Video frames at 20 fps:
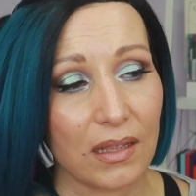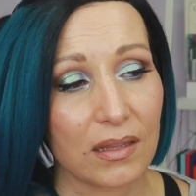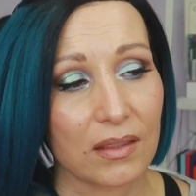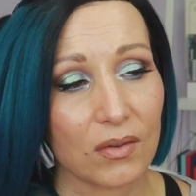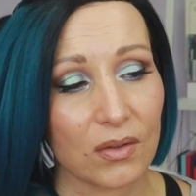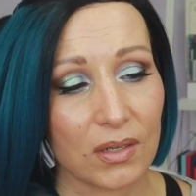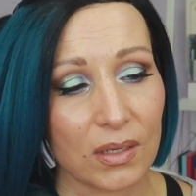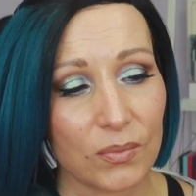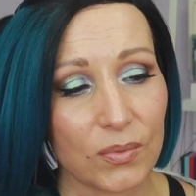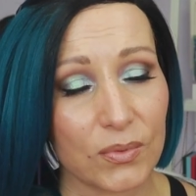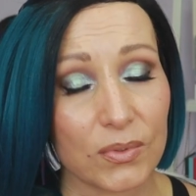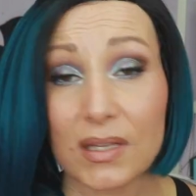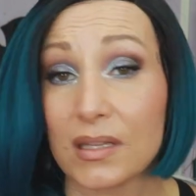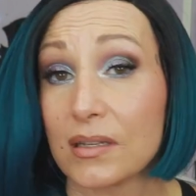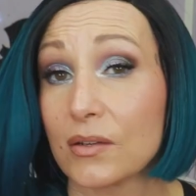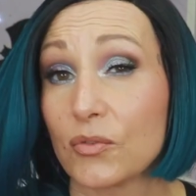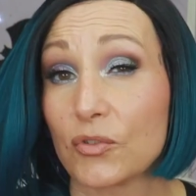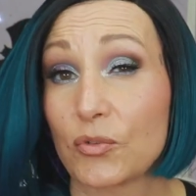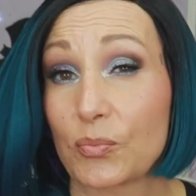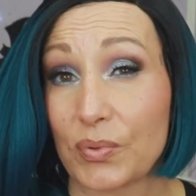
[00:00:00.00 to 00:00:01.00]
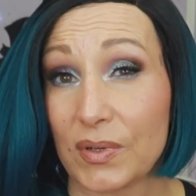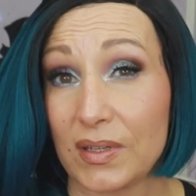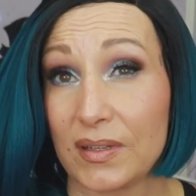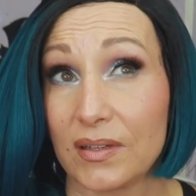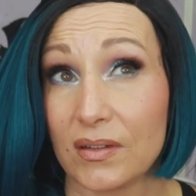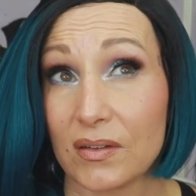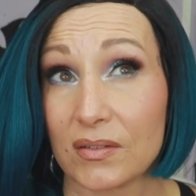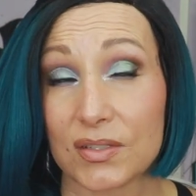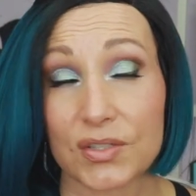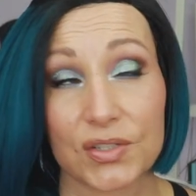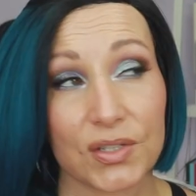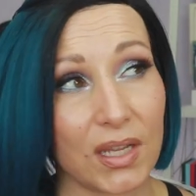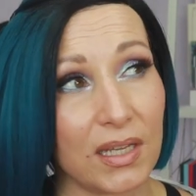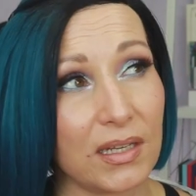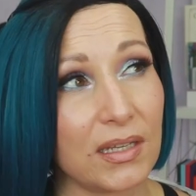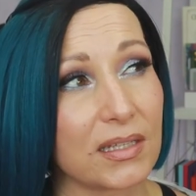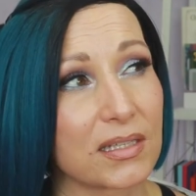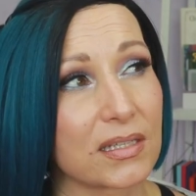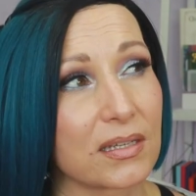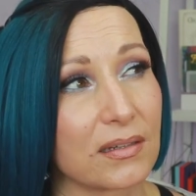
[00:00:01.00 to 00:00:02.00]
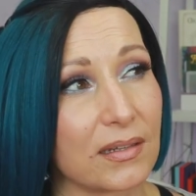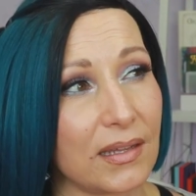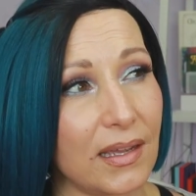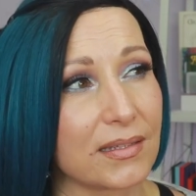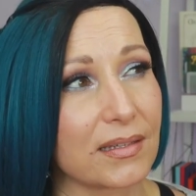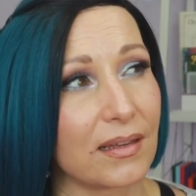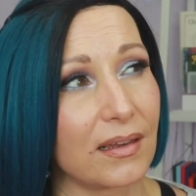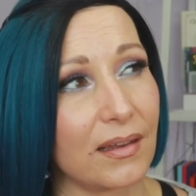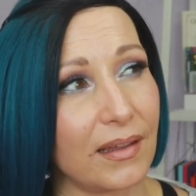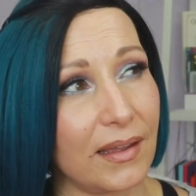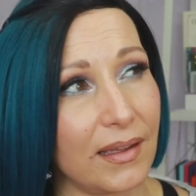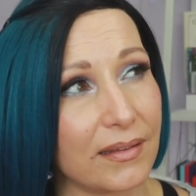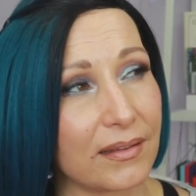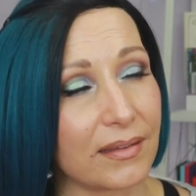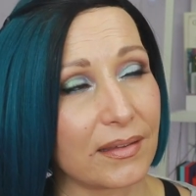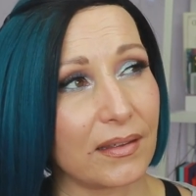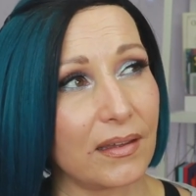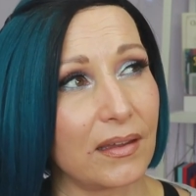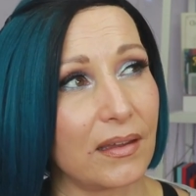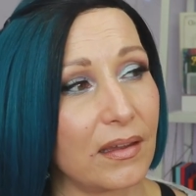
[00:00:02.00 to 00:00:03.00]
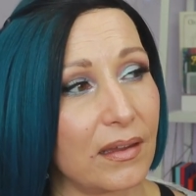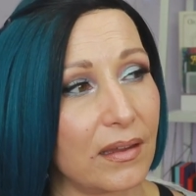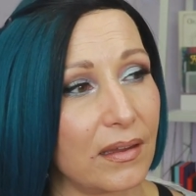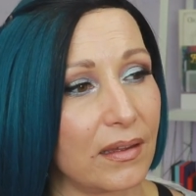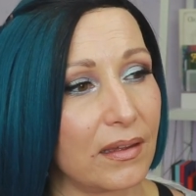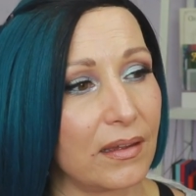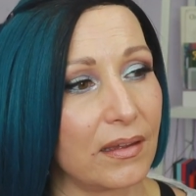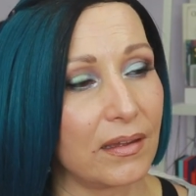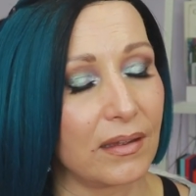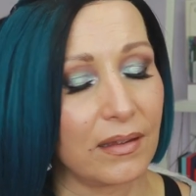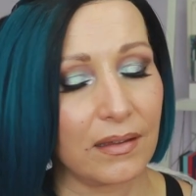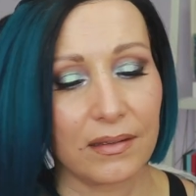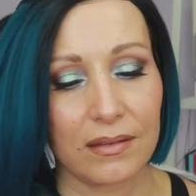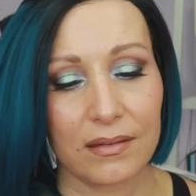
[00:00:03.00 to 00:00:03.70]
I thought it, it looked pretty on the skin it's a nice and light uh,